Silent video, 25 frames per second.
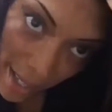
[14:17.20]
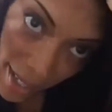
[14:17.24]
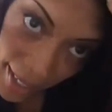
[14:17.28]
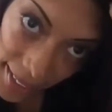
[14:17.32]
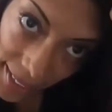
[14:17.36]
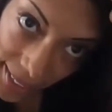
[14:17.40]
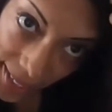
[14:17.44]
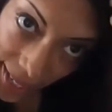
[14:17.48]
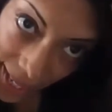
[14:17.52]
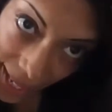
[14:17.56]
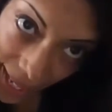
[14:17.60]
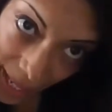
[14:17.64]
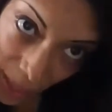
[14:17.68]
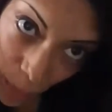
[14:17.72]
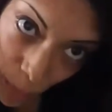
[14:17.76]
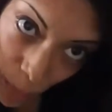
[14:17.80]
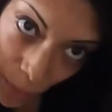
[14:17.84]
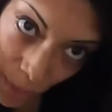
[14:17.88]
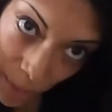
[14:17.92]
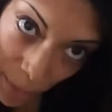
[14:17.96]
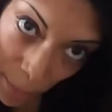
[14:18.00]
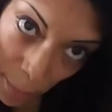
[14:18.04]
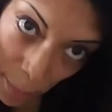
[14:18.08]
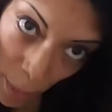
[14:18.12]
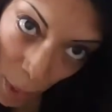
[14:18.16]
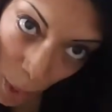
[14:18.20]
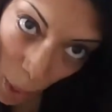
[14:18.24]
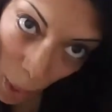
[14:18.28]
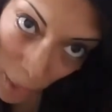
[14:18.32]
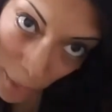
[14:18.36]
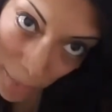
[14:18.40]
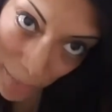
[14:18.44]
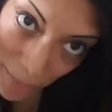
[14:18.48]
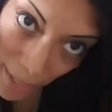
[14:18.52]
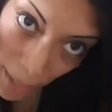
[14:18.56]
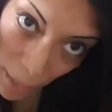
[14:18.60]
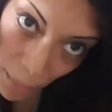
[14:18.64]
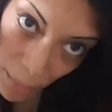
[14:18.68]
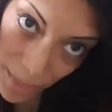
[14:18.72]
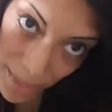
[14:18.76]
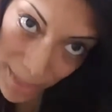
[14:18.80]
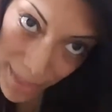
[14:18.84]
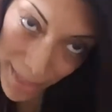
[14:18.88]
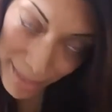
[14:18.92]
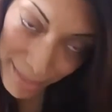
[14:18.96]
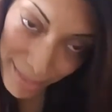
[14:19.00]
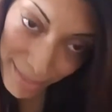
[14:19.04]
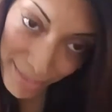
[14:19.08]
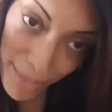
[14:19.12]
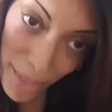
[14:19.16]
It came with a part that
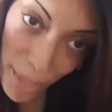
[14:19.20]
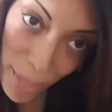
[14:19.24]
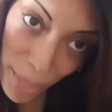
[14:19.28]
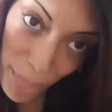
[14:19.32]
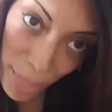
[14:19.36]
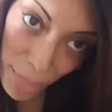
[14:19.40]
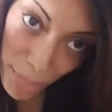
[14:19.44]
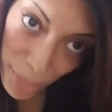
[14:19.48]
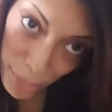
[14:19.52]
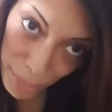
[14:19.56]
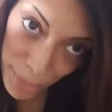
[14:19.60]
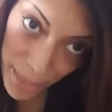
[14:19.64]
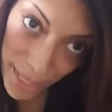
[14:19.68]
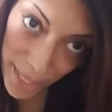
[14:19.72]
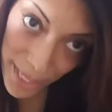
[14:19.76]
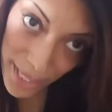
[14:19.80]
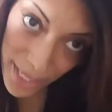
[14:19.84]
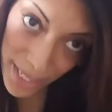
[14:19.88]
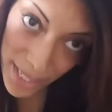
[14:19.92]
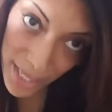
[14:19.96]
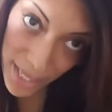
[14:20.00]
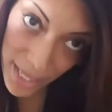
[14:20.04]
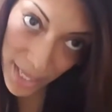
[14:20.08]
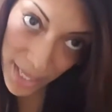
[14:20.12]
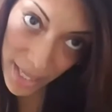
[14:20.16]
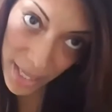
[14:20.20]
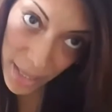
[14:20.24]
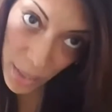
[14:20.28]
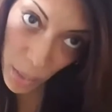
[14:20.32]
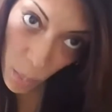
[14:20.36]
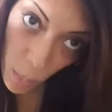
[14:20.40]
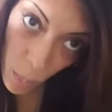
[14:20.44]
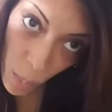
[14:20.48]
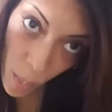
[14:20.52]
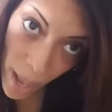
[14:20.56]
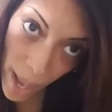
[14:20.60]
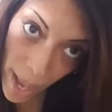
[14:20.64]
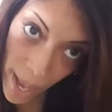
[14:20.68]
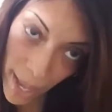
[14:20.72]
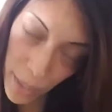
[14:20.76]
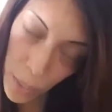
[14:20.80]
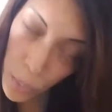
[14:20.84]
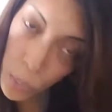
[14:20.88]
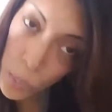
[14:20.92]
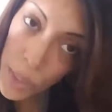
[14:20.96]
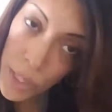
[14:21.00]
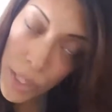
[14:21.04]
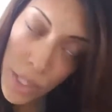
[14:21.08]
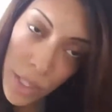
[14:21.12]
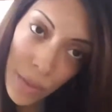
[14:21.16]
was 3 inches
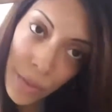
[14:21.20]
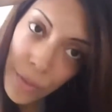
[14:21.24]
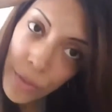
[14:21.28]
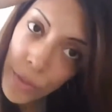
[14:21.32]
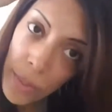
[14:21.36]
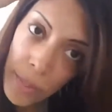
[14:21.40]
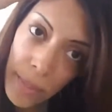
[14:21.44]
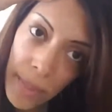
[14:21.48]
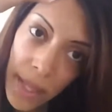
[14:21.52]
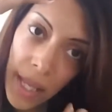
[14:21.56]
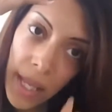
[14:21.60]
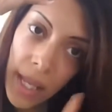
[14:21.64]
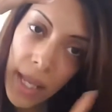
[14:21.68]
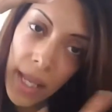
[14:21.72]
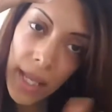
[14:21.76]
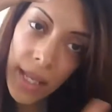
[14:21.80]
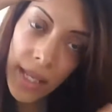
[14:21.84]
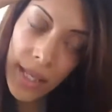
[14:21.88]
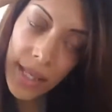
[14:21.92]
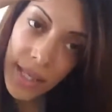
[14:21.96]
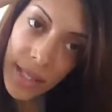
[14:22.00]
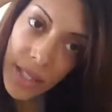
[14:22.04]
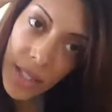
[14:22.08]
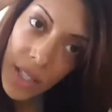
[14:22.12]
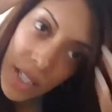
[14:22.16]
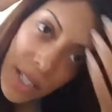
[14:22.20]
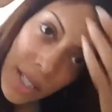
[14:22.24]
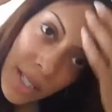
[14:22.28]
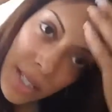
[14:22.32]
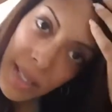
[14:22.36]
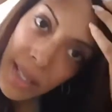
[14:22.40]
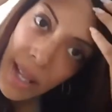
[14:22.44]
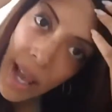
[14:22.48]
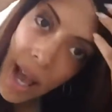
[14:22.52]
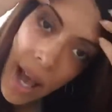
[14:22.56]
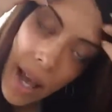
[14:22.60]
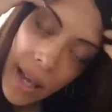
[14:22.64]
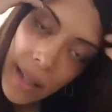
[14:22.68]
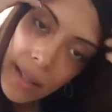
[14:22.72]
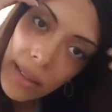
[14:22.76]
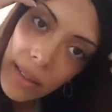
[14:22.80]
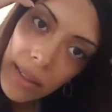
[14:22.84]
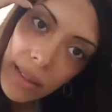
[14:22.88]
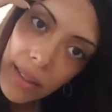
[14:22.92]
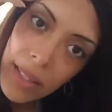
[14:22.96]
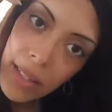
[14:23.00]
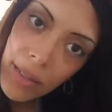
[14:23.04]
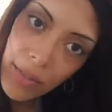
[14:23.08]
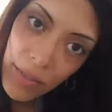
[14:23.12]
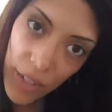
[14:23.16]
wide, which for me is just not
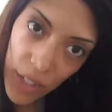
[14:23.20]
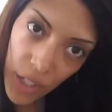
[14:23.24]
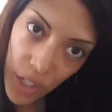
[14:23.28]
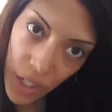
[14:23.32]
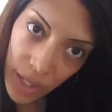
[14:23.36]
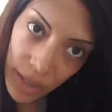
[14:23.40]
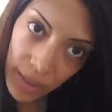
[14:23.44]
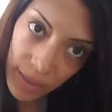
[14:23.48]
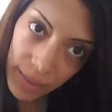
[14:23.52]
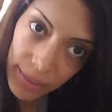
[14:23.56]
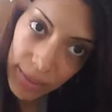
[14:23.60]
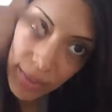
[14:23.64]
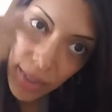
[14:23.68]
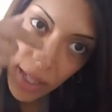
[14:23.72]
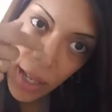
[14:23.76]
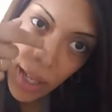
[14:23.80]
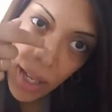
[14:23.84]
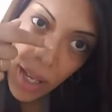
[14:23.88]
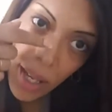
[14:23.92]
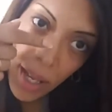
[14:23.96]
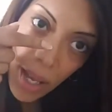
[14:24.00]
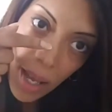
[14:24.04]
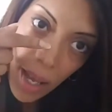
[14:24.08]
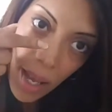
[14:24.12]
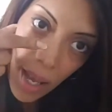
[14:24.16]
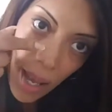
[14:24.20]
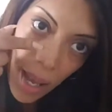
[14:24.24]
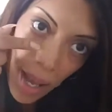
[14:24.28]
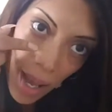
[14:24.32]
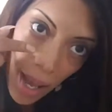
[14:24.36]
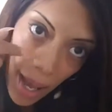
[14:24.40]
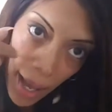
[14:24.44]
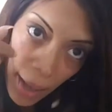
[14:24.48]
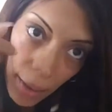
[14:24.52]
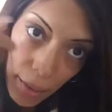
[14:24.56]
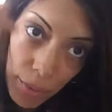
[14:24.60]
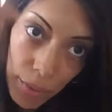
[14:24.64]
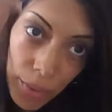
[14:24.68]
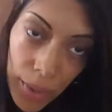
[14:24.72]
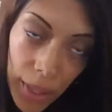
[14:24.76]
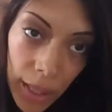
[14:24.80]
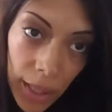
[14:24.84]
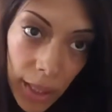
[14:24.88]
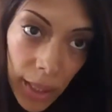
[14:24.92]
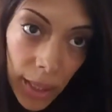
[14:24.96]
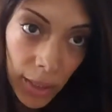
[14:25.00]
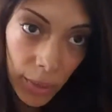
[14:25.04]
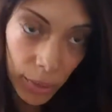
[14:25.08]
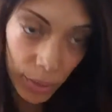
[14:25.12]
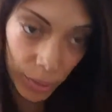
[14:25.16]
sufficient. I
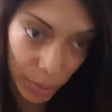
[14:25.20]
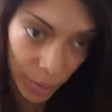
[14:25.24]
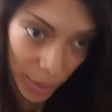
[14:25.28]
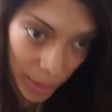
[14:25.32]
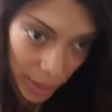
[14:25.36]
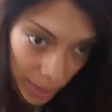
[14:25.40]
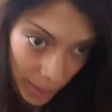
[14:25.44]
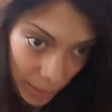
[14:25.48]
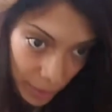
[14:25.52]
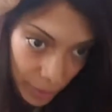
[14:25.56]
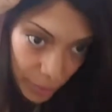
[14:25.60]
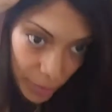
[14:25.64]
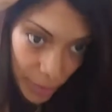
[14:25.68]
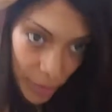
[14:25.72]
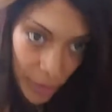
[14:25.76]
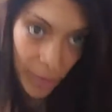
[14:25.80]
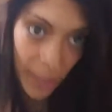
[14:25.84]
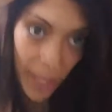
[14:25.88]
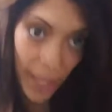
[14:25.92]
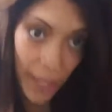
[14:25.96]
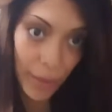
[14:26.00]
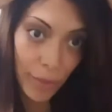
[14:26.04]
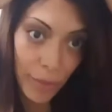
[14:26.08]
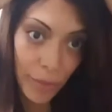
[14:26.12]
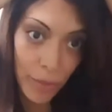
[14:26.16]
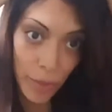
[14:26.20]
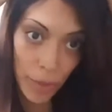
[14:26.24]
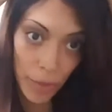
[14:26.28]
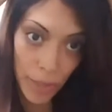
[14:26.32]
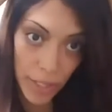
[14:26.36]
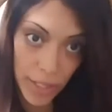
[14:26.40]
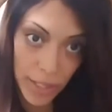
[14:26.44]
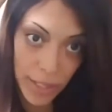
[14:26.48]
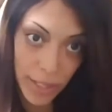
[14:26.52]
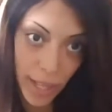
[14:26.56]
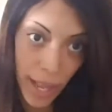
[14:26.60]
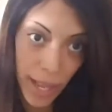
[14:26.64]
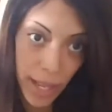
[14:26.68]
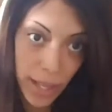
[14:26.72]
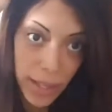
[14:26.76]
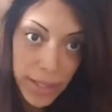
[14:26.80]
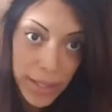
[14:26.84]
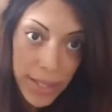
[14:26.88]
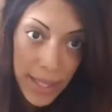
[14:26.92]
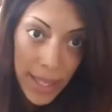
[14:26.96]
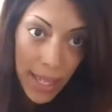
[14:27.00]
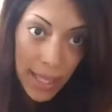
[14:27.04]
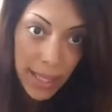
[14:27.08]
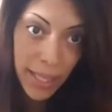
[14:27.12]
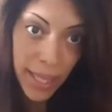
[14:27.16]
really, really feel like for the
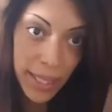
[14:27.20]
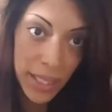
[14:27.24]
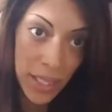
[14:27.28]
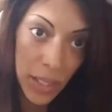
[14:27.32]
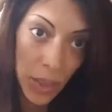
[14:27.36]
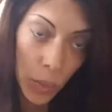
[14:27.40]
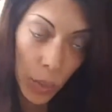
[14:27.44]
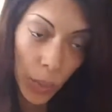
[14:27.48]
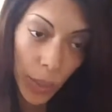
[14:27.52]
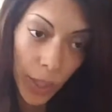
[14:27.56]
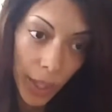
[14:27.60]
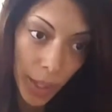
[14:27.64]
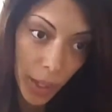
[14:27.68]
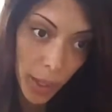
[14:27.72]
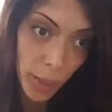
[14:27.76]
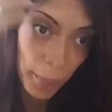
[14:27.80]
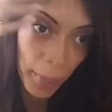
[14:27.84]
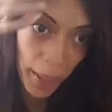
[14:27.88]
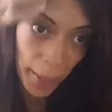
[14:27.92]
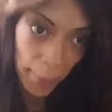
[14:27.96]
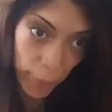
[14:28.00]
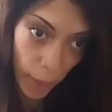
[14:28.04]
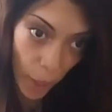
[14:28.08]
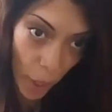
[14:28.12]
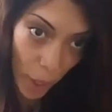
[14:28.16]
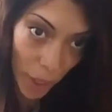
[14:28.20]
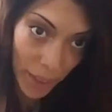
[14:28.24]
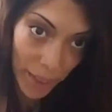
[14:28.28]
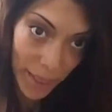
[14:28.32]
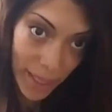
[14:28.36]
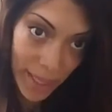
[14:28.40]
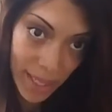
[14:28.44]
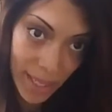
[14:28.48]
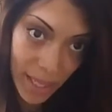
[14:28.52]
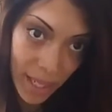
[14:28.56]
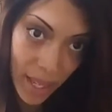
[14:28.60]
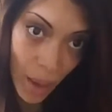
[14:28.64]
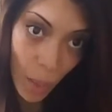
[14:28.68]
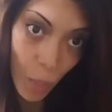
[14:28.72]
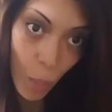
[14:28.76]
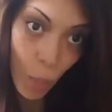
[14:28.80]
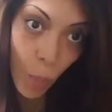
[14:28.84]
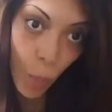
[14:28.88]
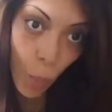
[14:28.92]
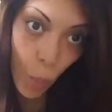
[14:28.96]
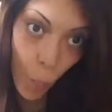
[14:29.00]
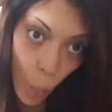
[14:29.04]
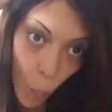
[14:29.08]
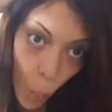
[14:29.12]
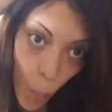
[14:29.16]
styles that I like to wear, my part needs to
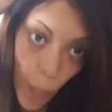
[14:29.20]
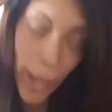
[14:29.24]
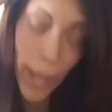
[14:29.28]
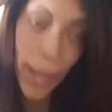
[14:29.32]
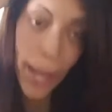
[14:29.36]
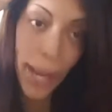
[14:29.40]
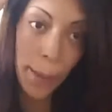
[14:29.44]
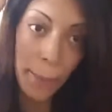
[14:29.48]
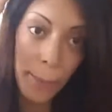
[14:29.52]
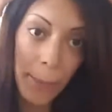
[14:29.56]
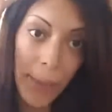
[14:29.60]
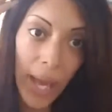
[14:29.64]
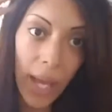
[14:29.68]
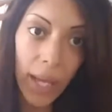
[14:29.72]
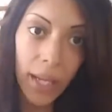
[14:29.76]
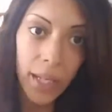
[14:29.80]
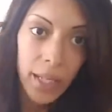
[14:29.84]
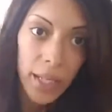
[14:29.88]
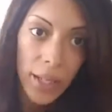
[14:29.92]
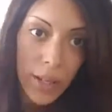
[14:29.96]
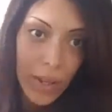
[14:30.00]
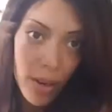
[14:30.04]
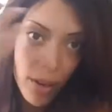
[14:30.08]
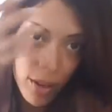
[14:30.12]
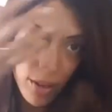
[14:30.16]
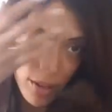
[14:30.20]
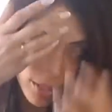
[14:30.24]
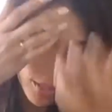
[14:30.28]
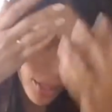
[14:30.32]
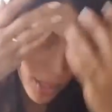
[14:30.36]
come way back here.